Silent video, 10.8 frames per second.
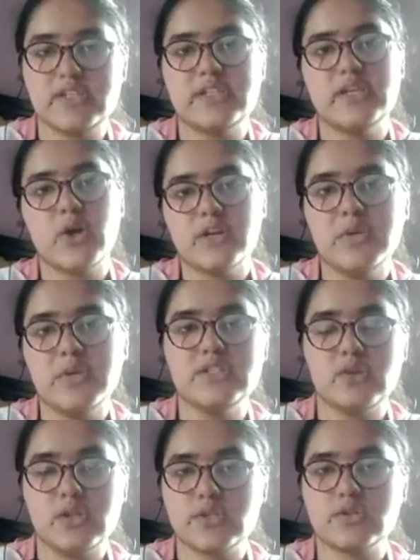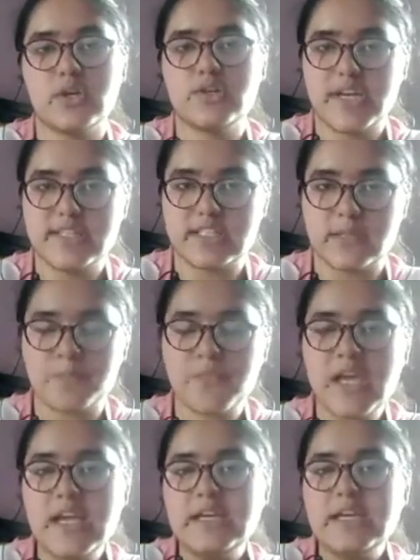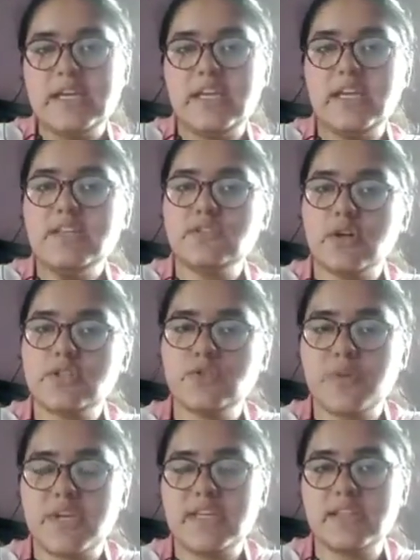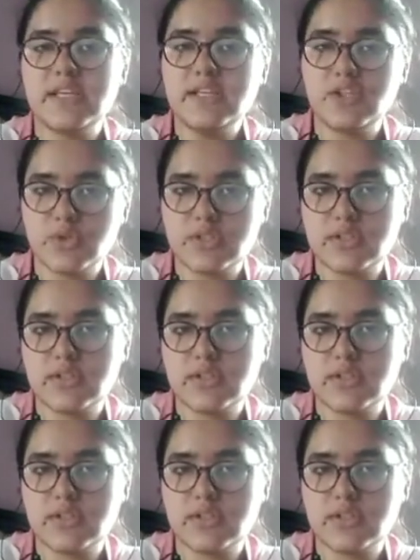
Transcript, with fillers: and economy is also not rising. He sought to bring the youth